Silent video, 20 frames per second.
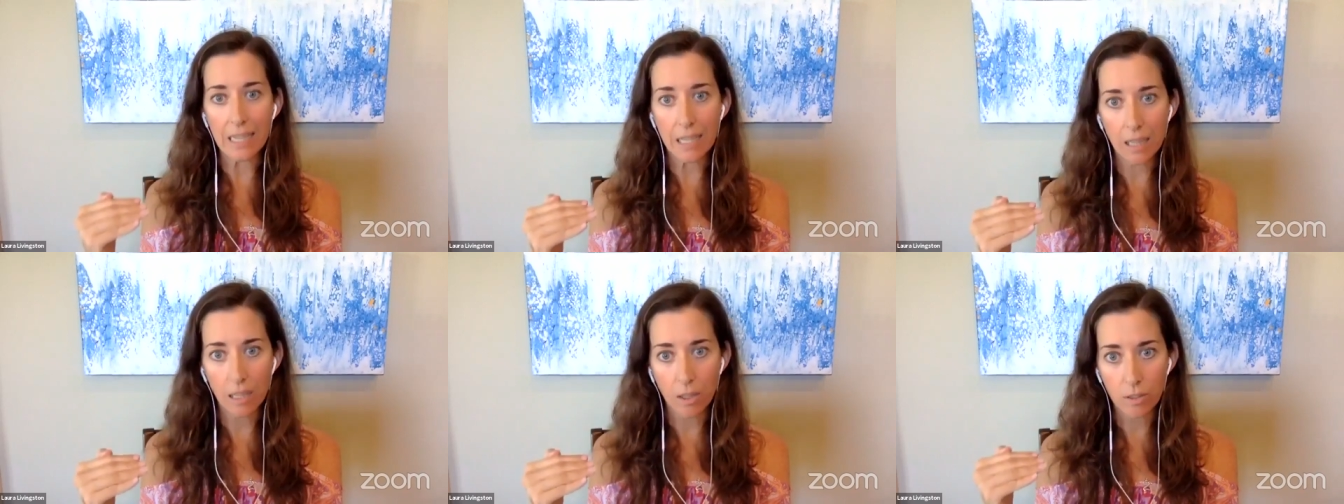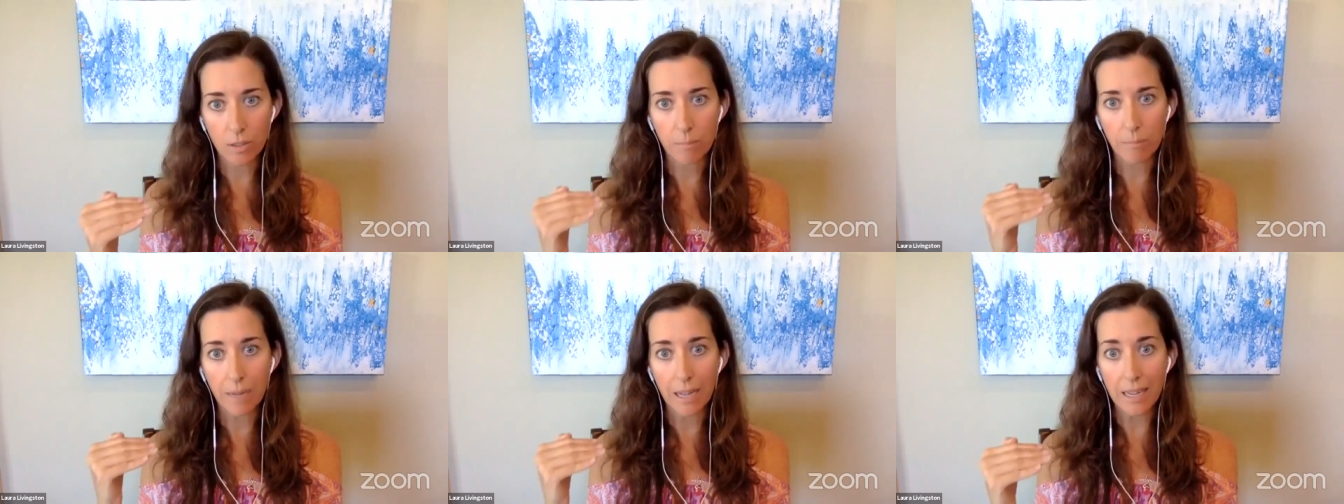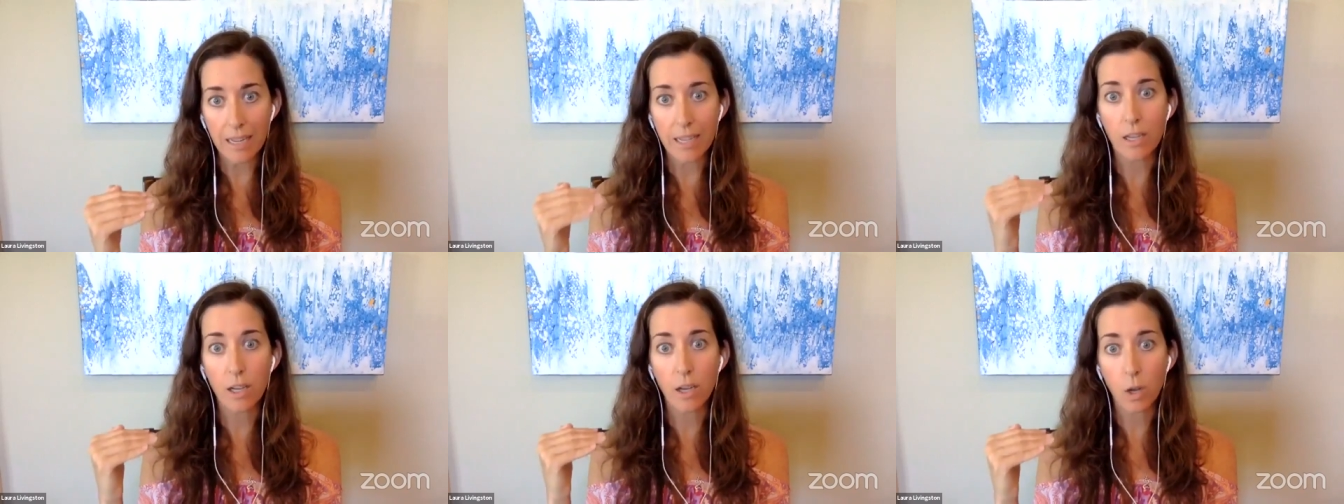co-
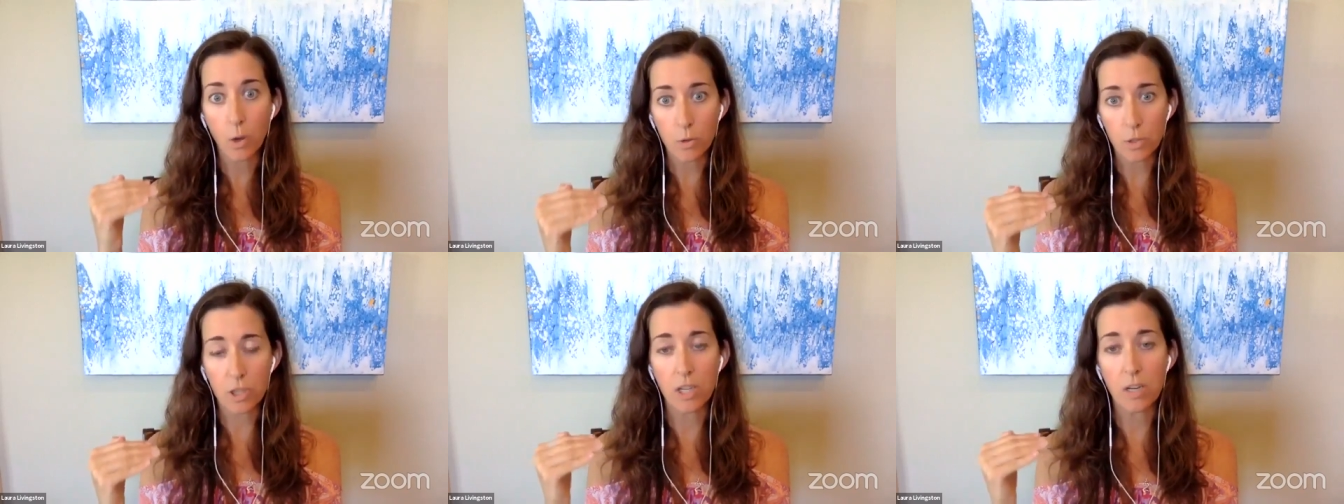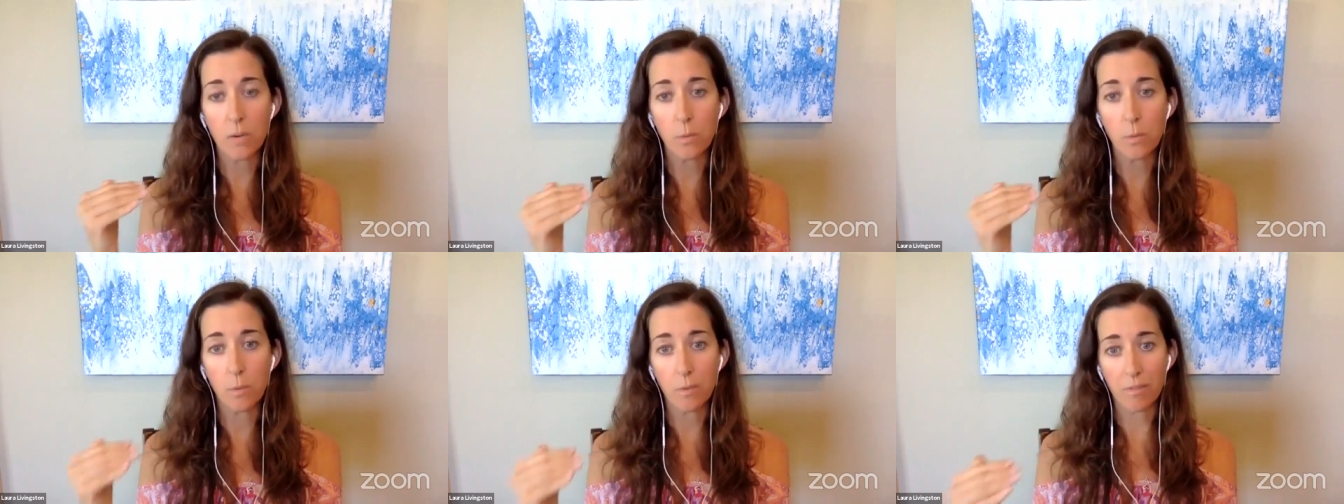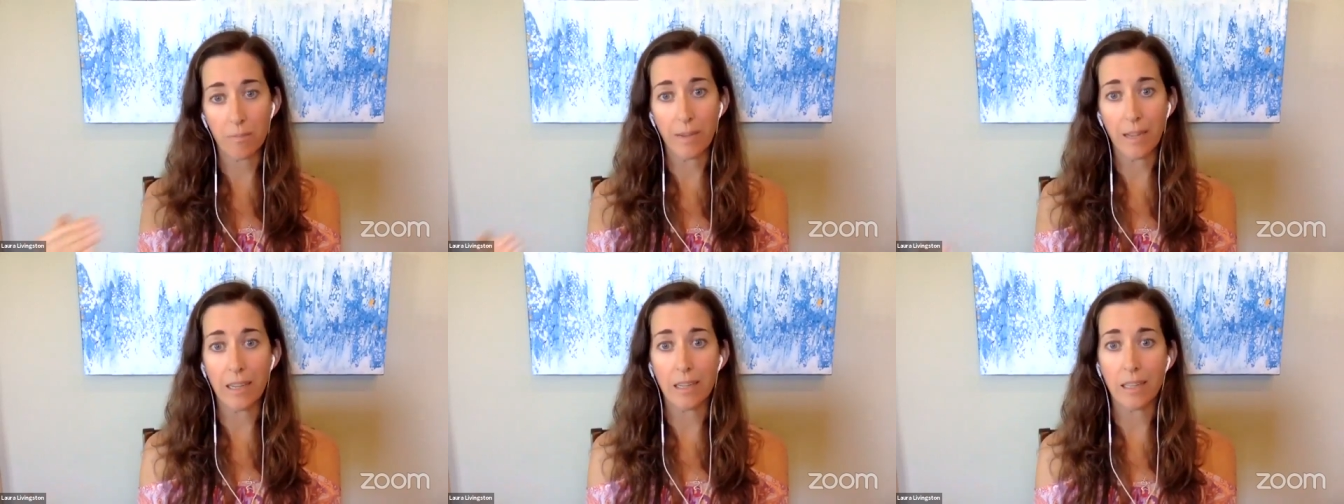my coaching with
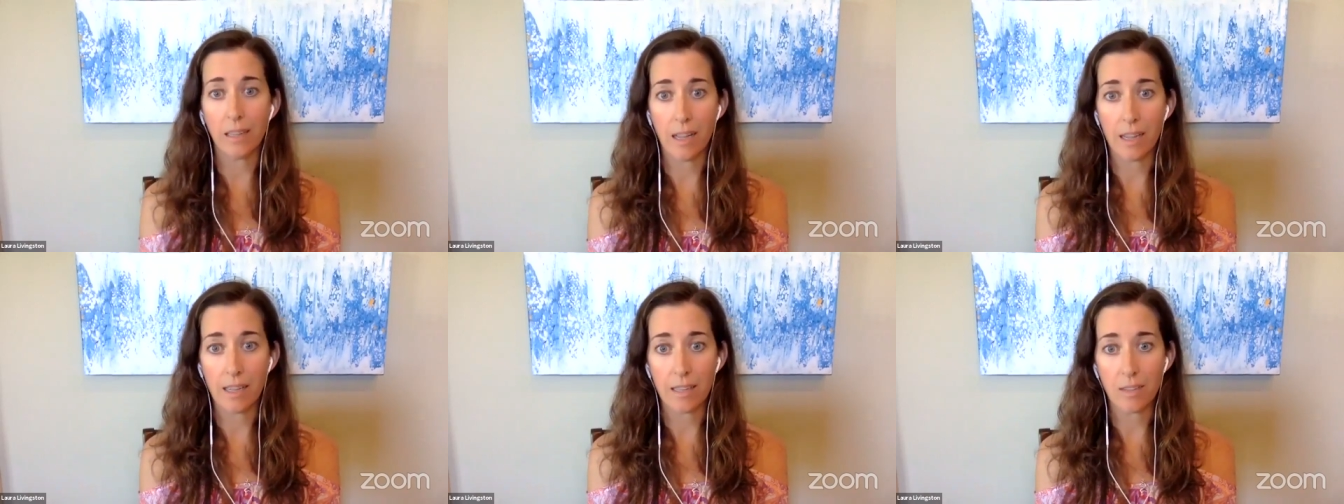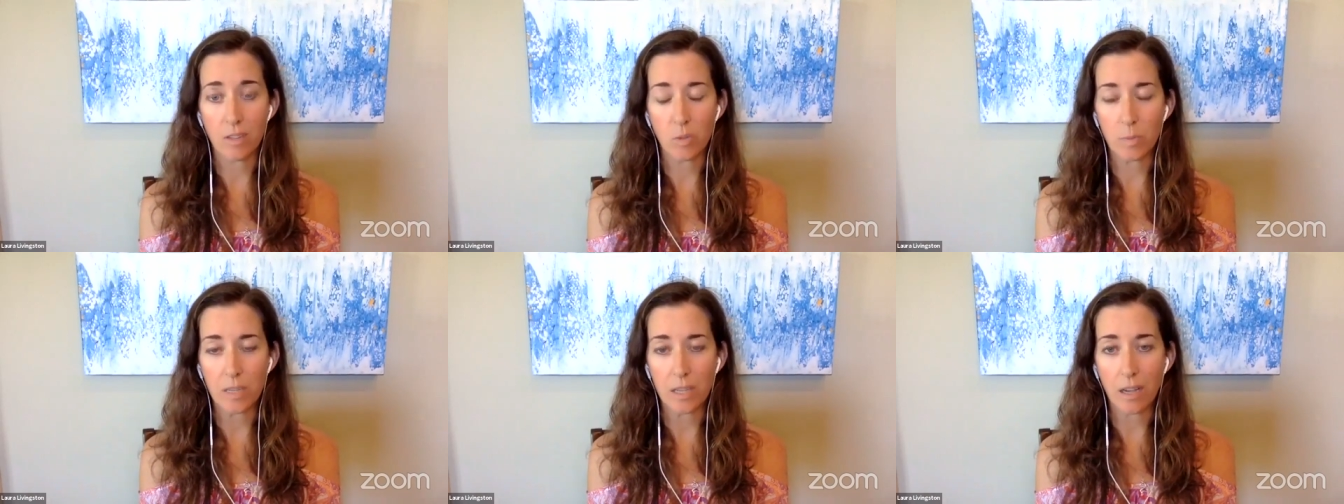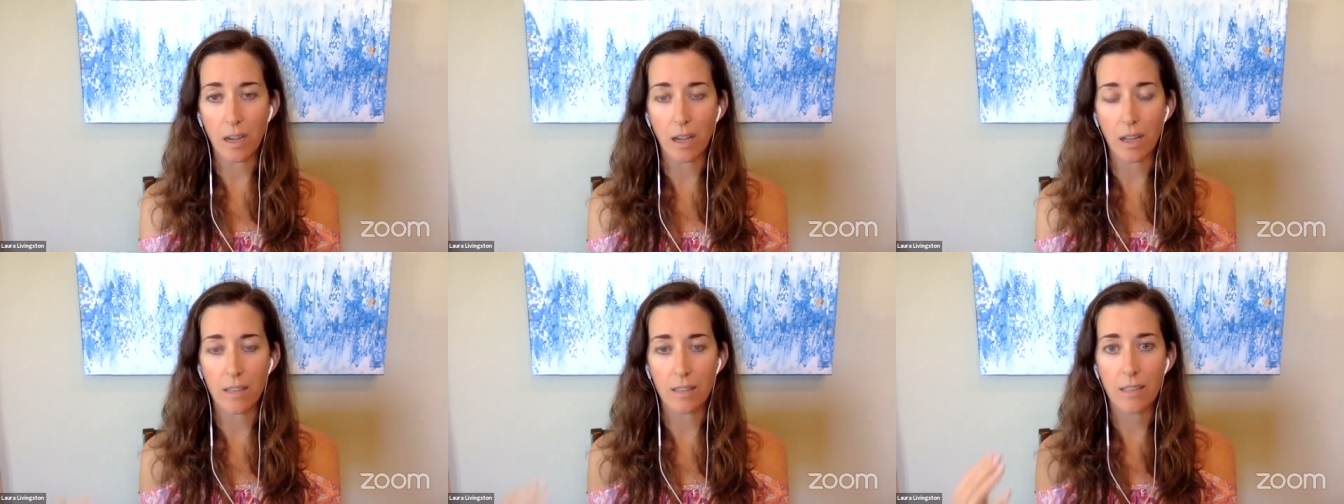my clients
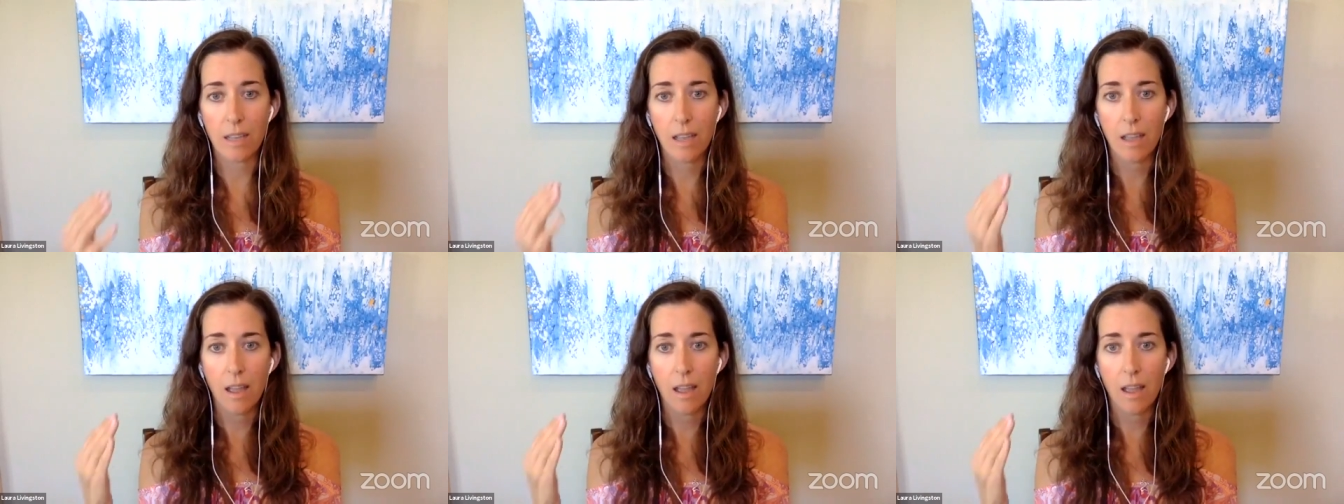because